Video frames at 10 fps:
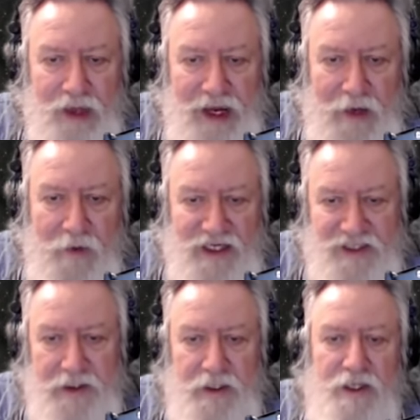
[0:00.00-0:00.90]

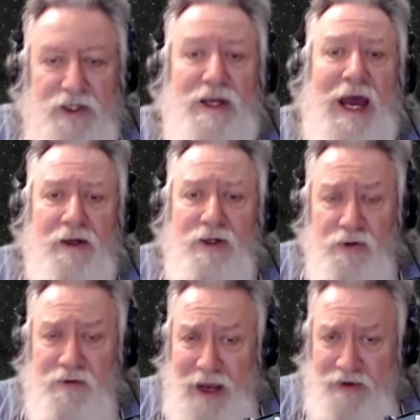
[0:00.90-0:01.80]
Anyways. Yeah,
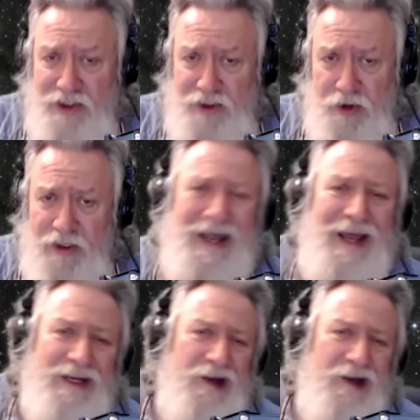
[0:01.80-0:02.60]
2013.